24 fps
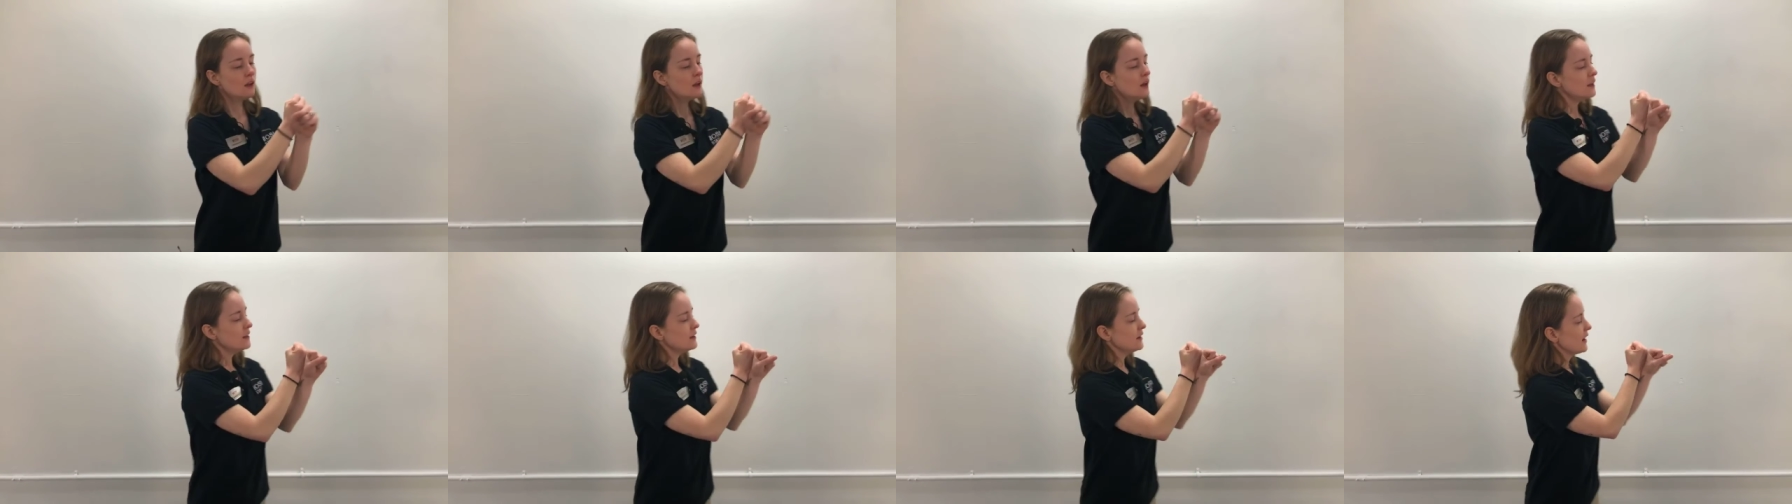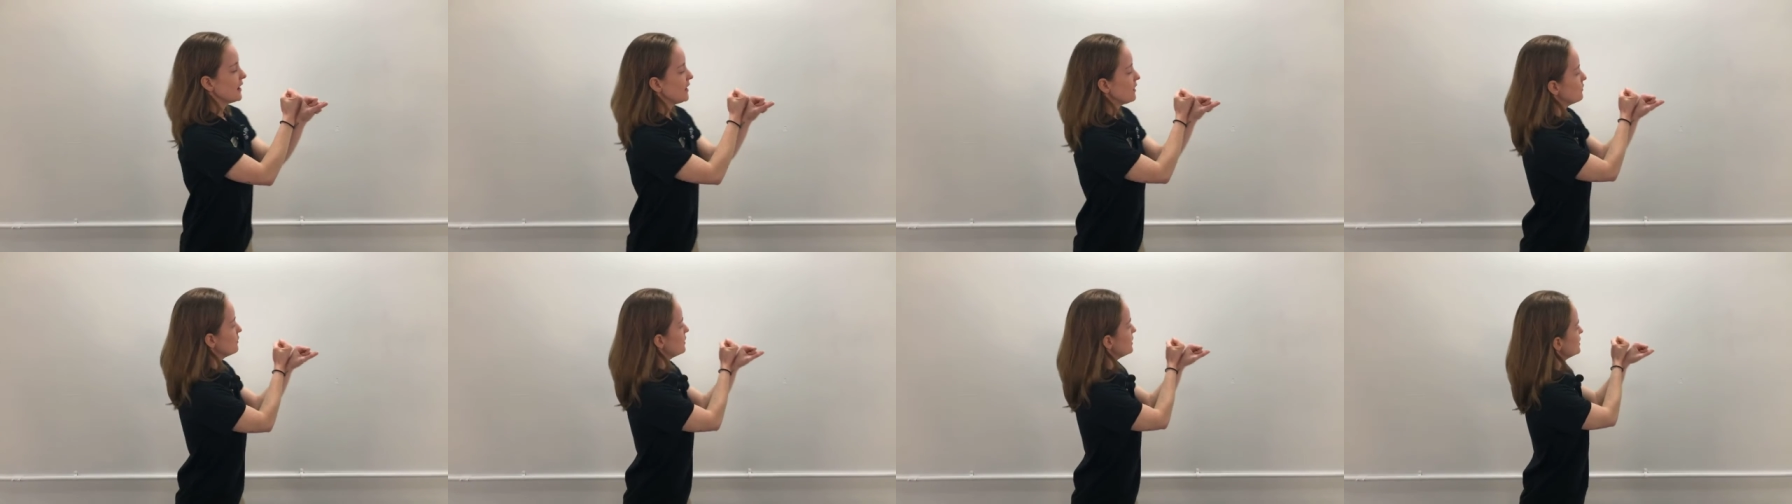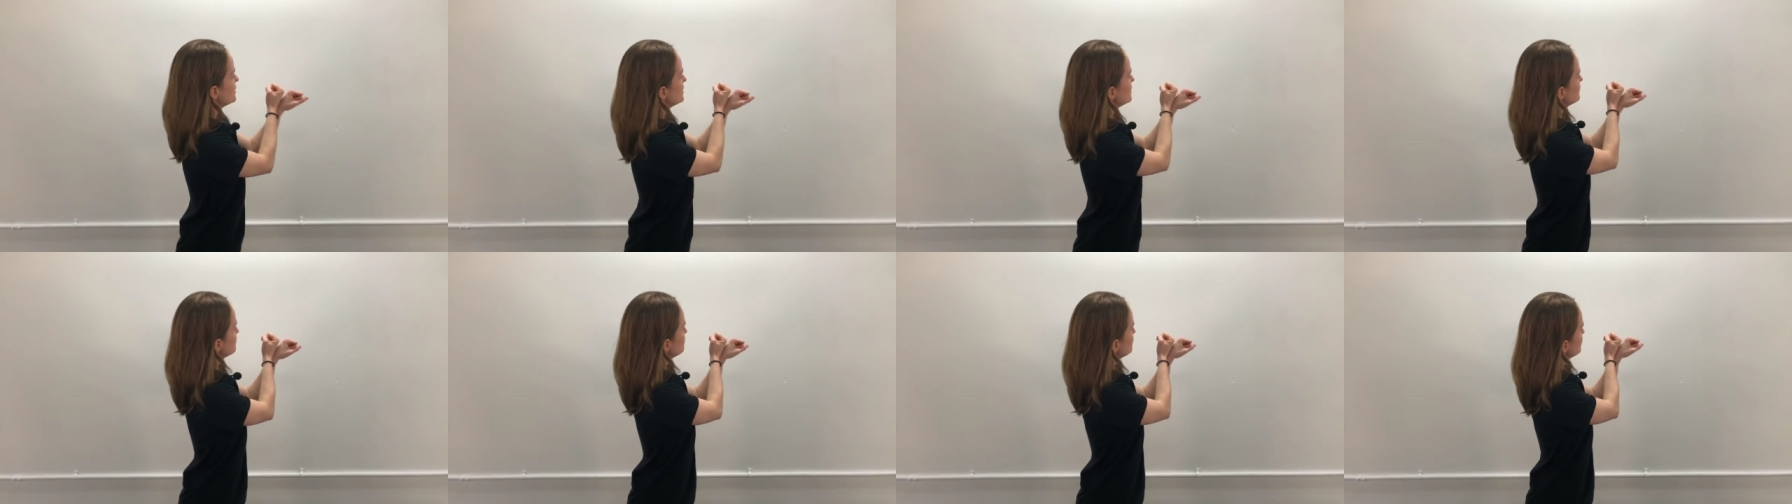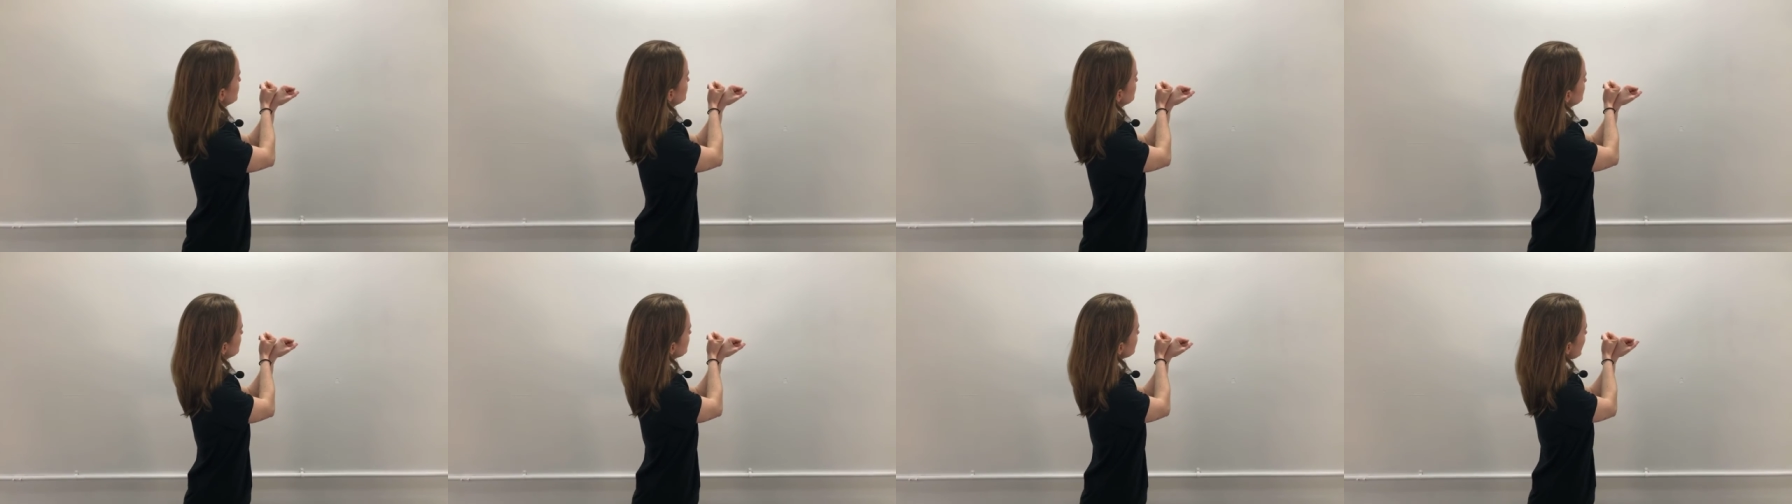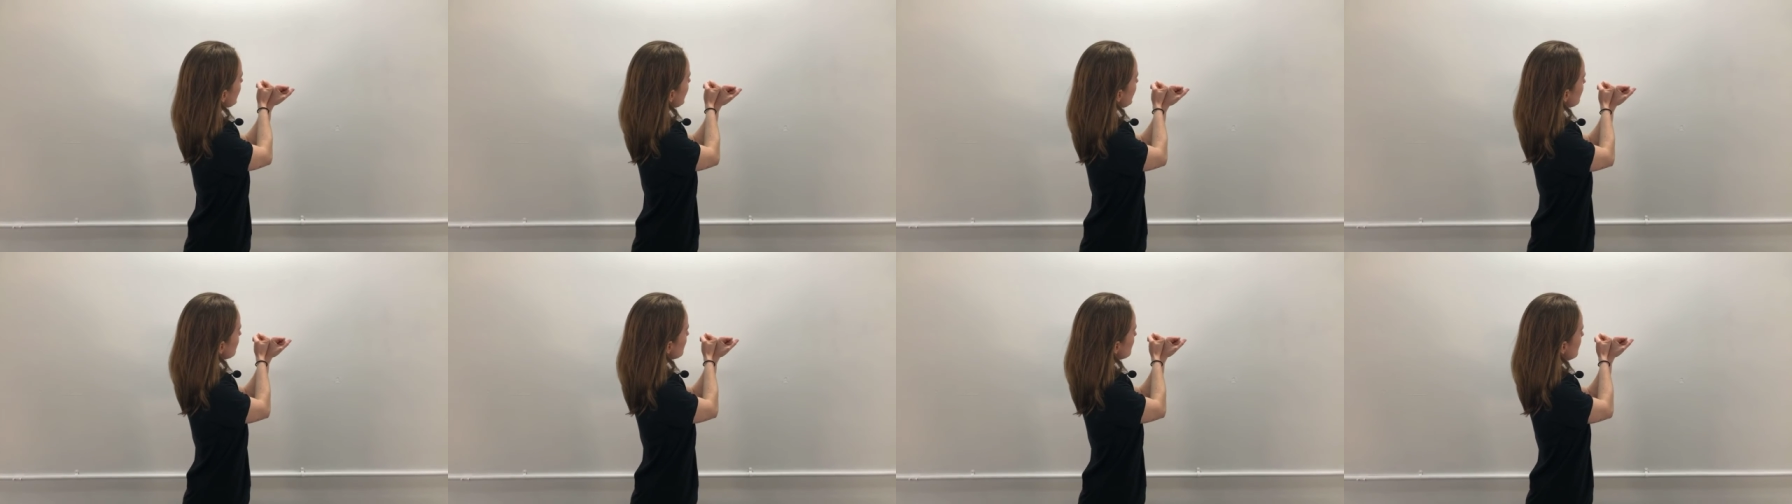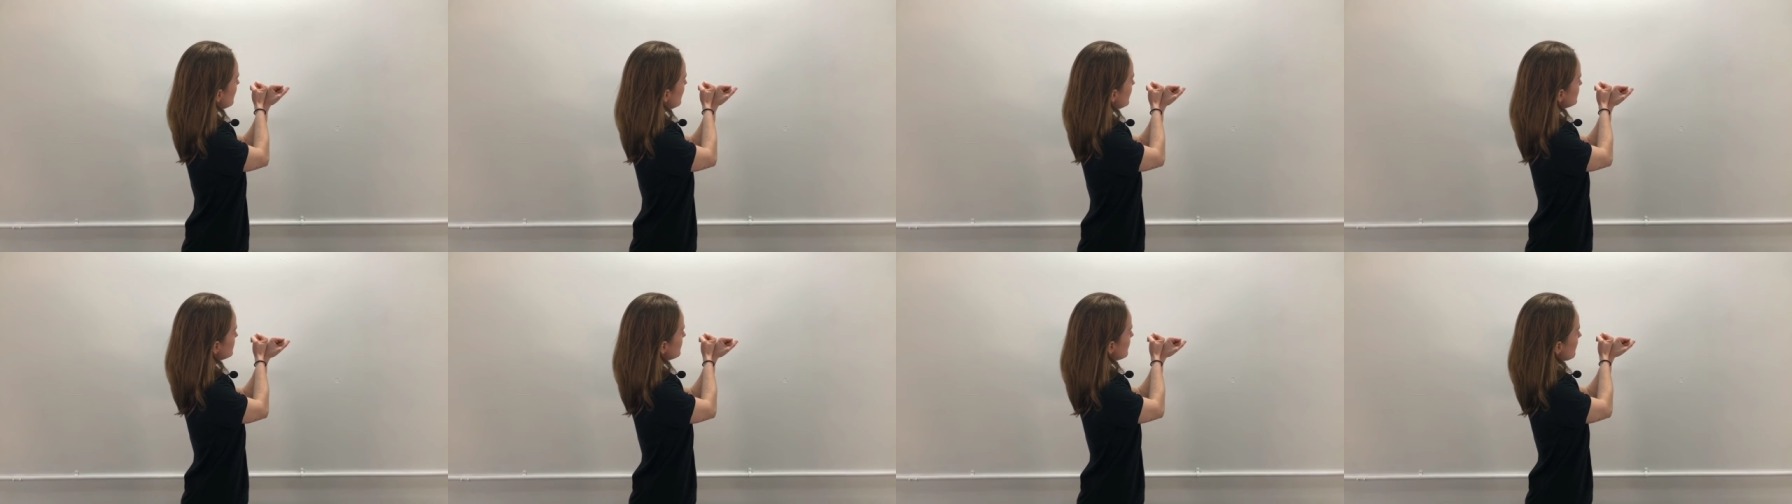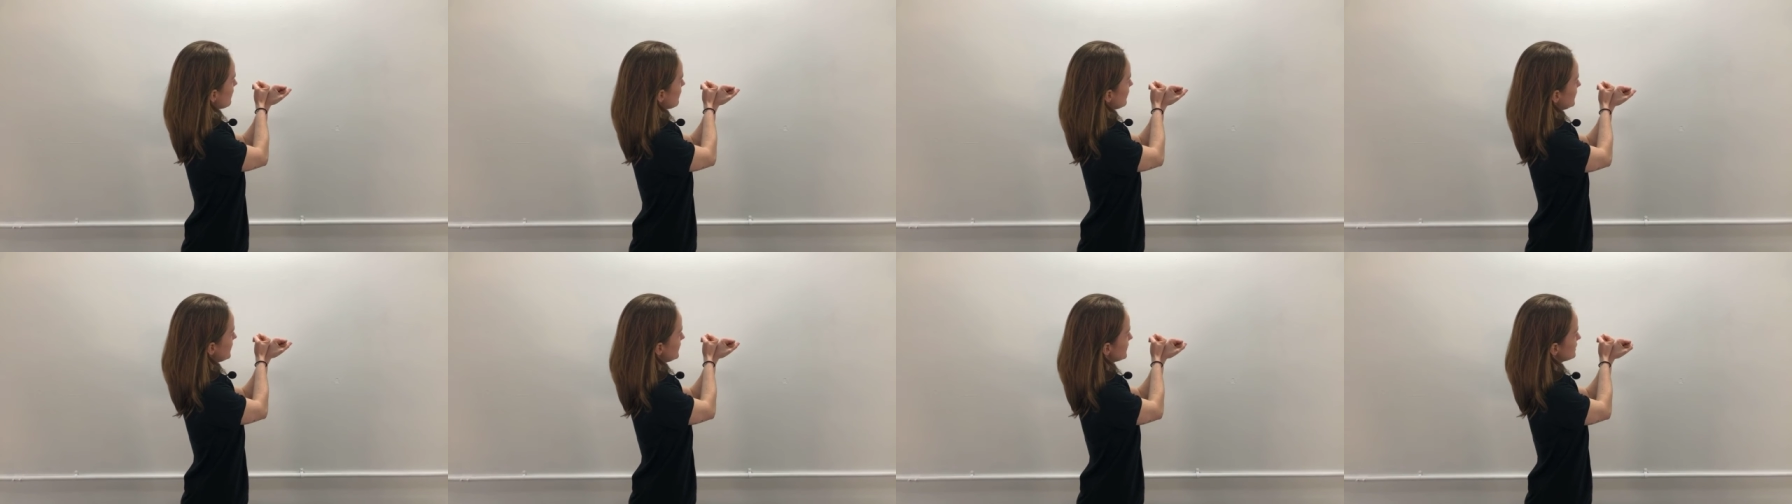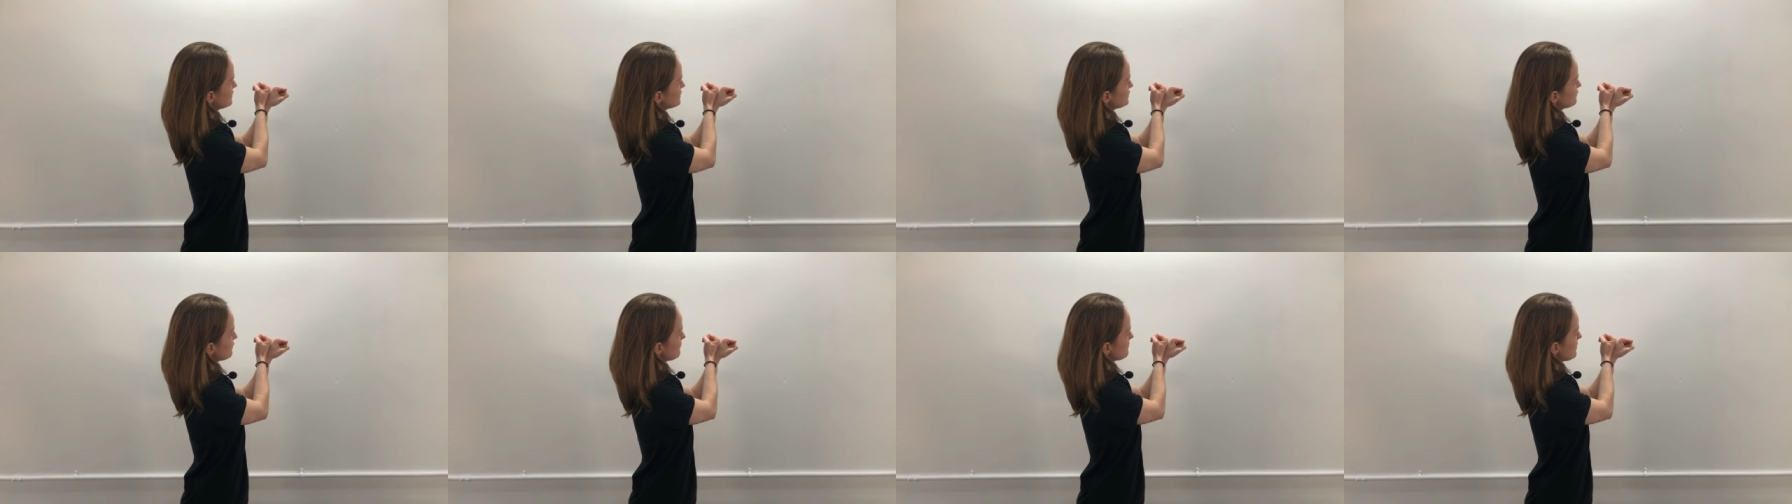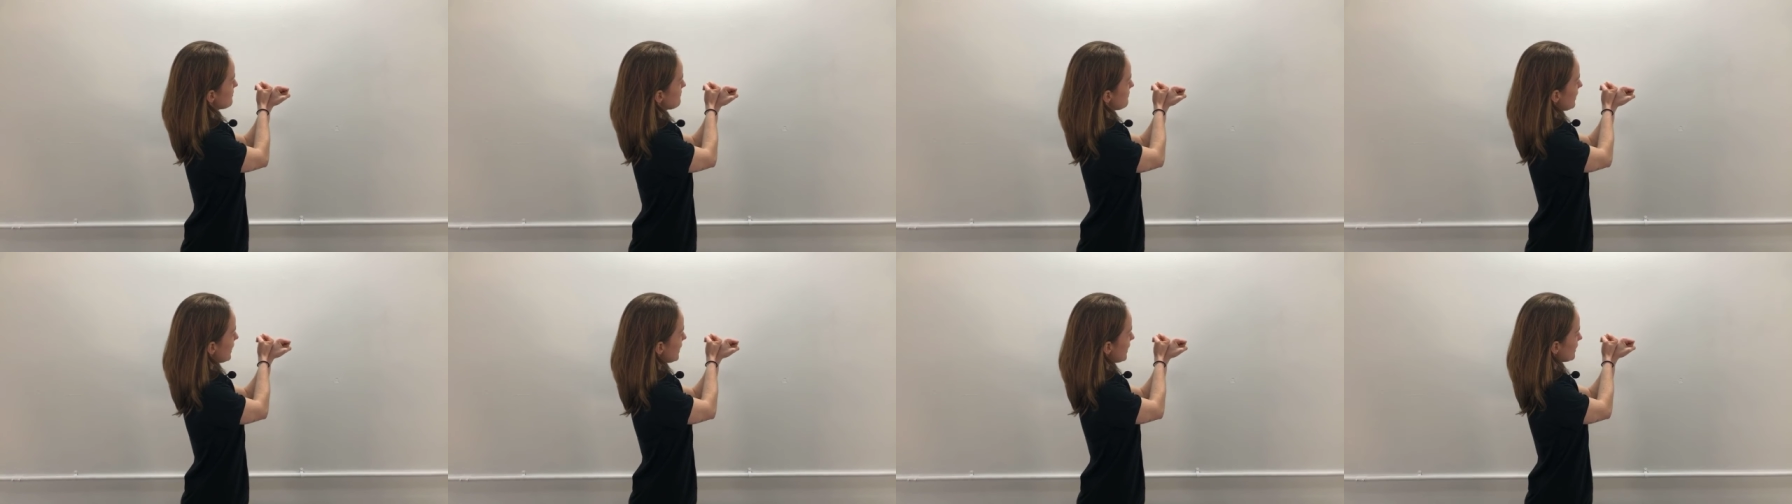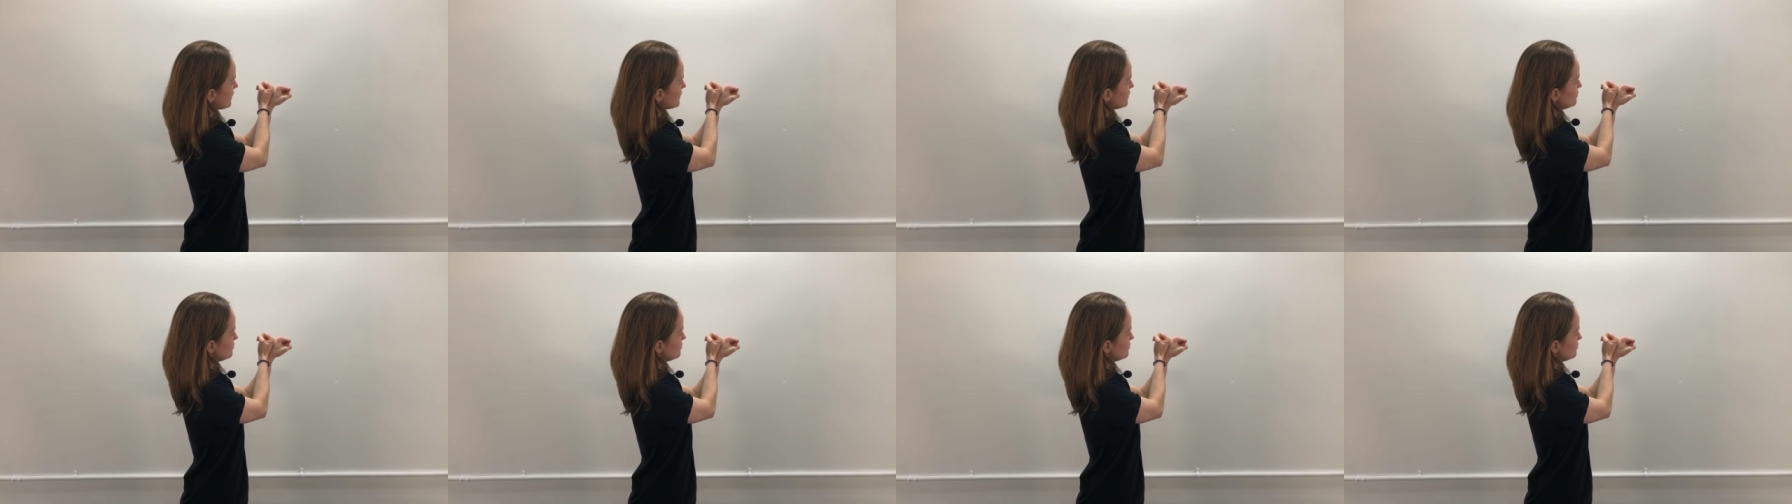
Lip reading: Now, if we look at our hands from the back,